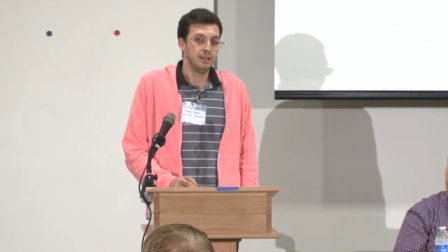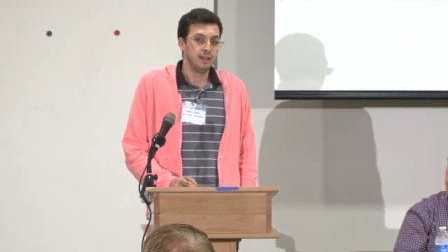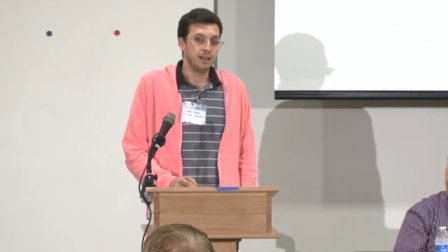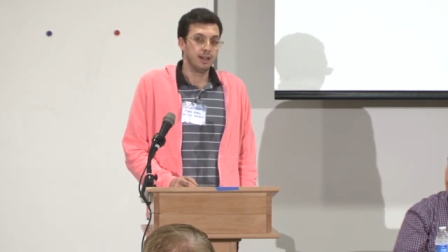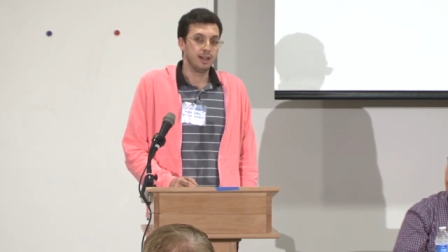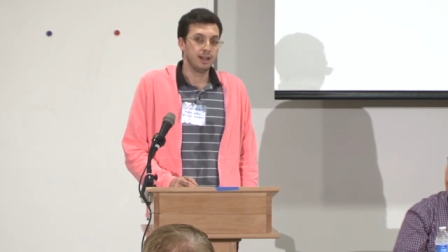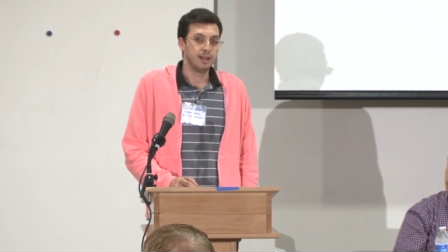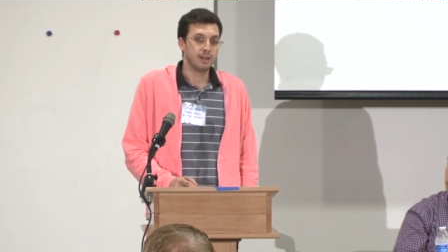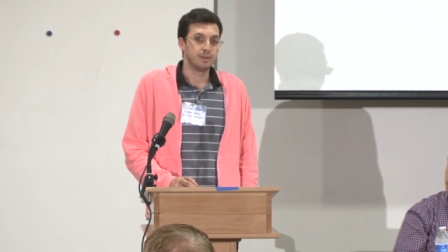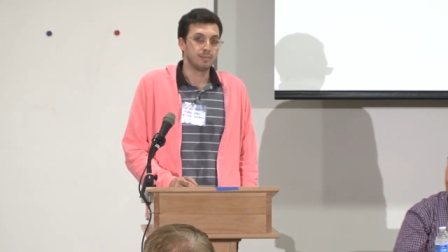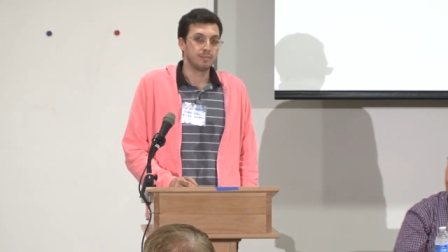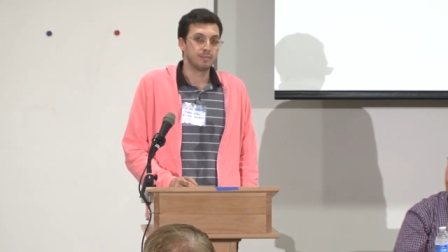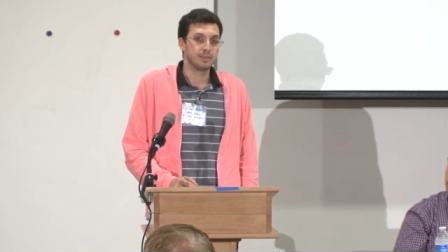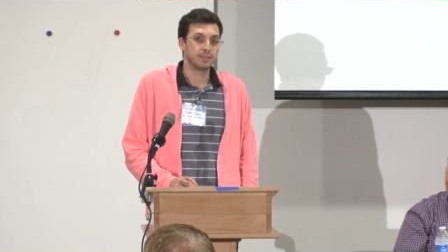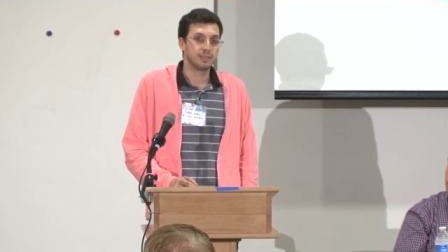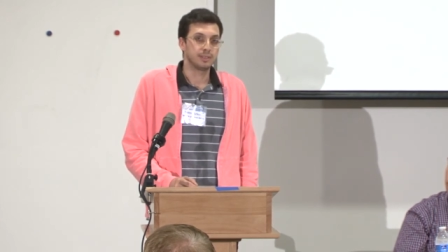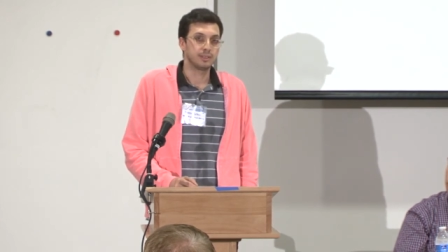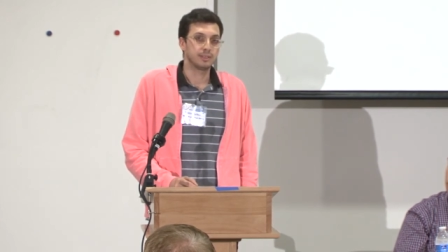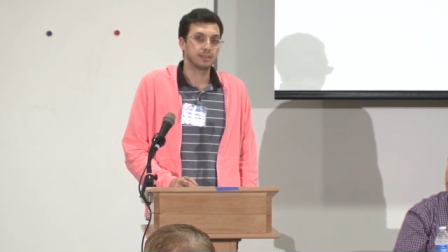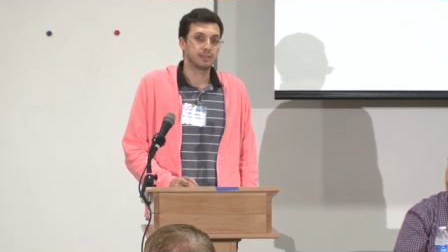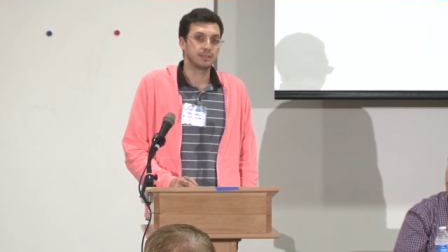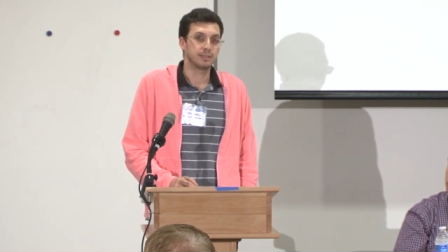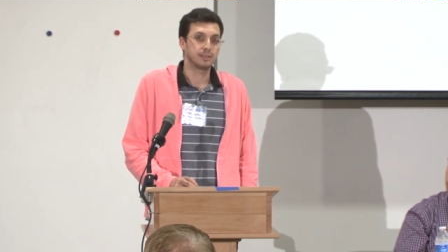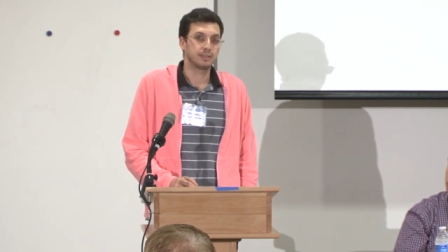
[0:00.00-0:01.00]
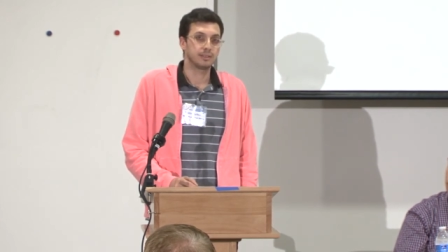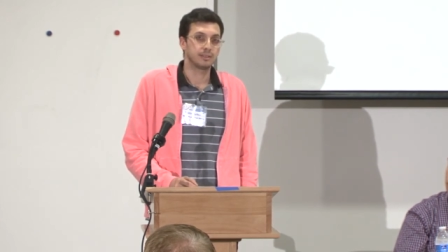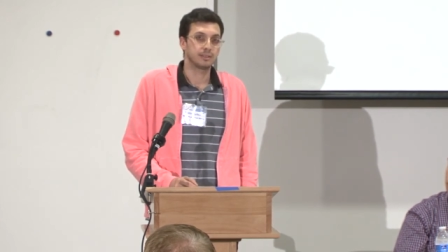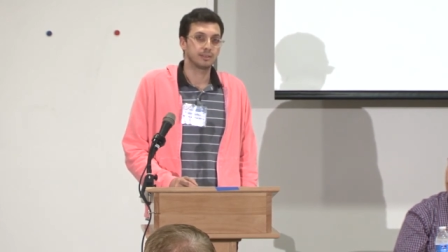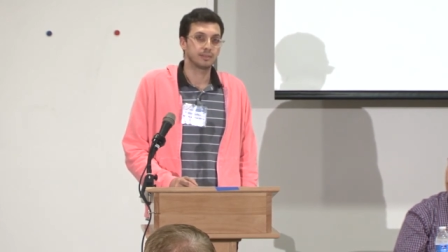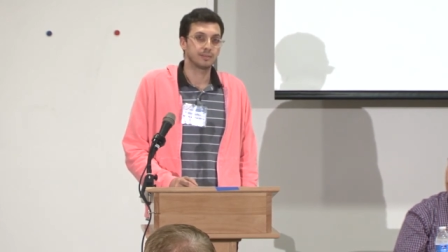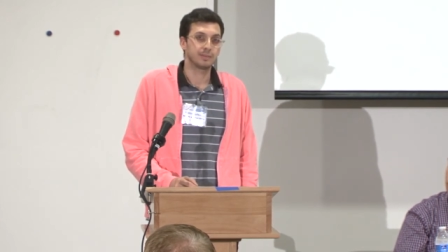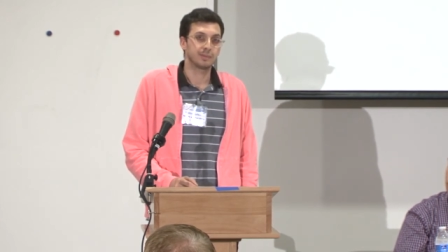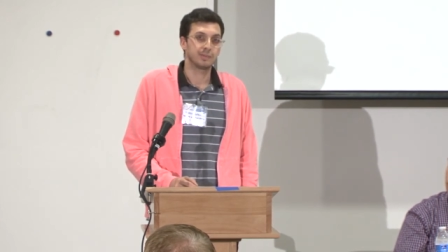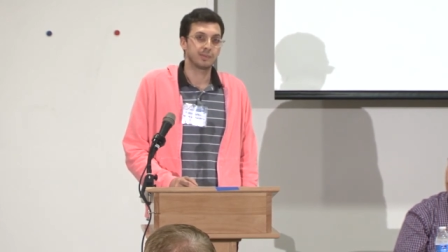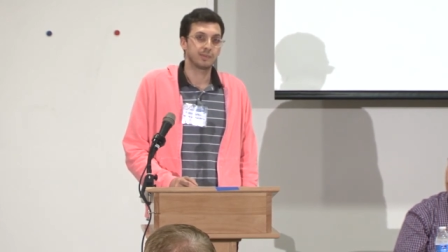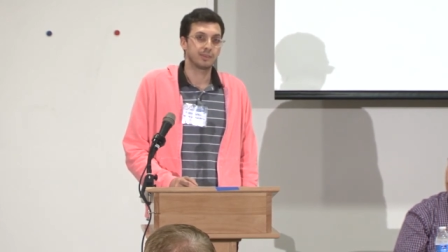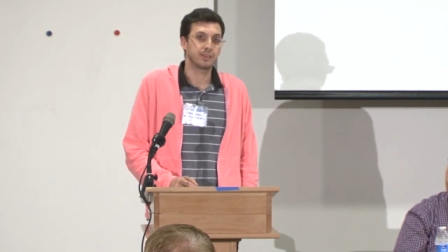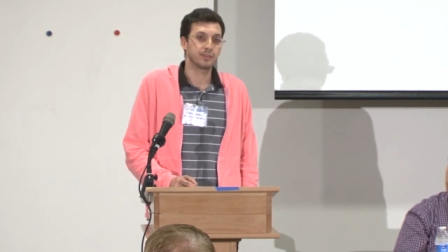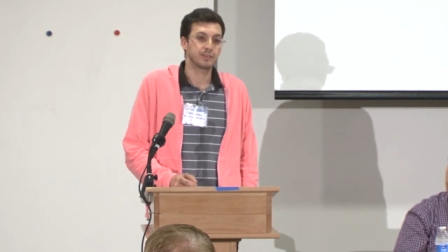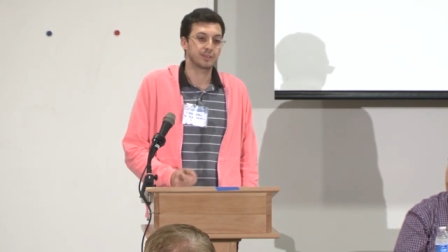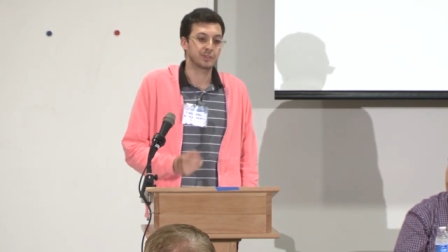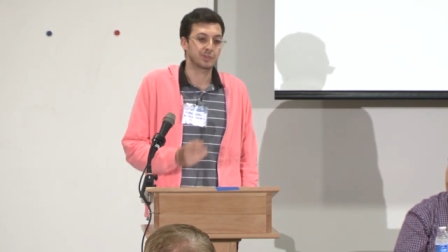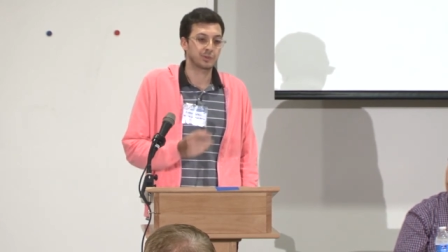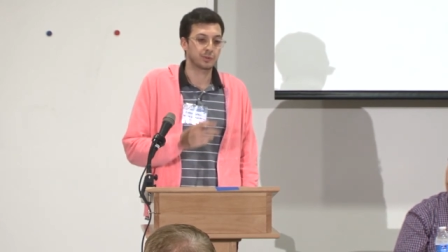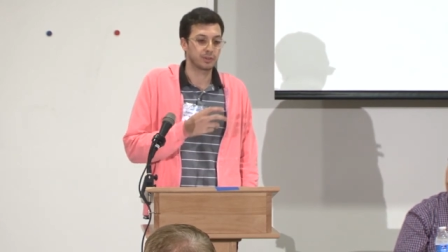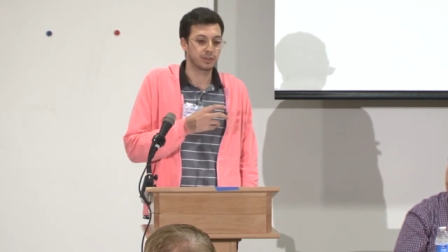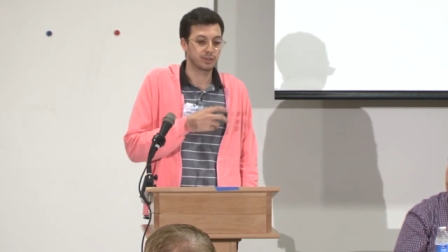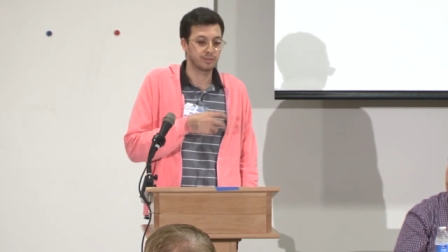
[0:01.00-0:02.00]
there's
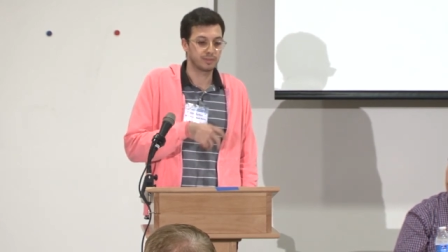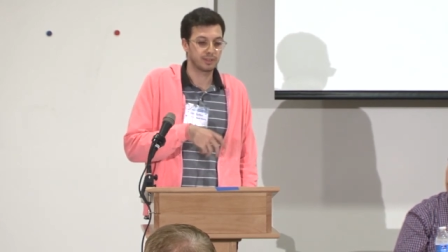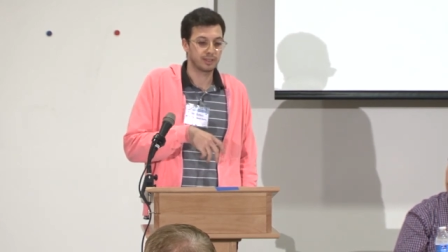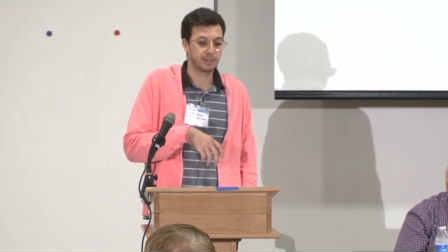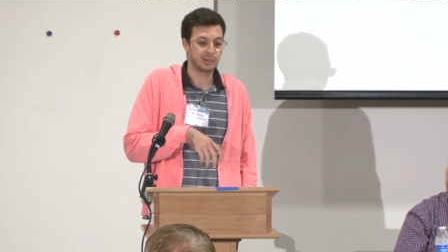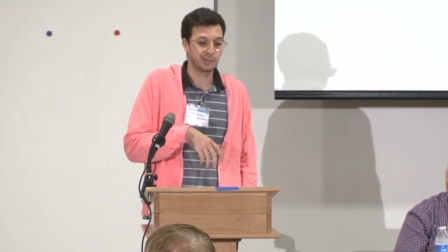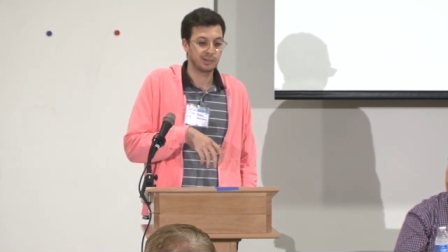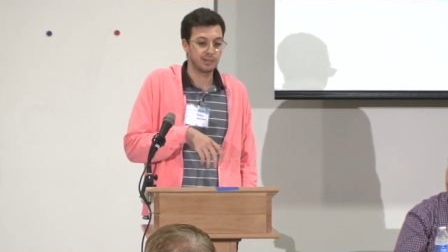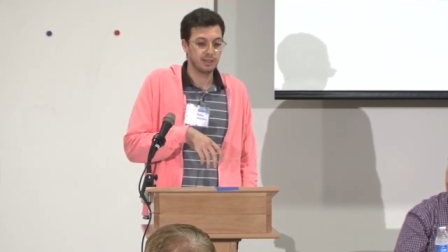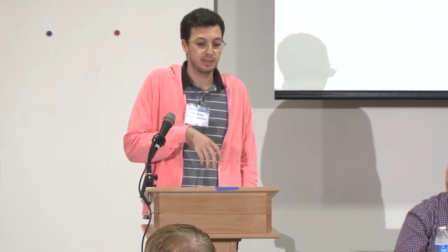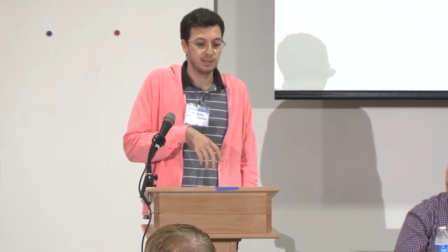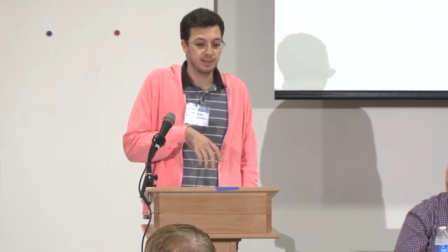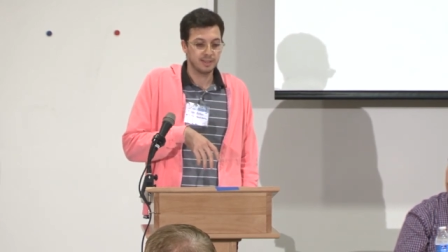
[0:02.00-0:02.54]
sort of a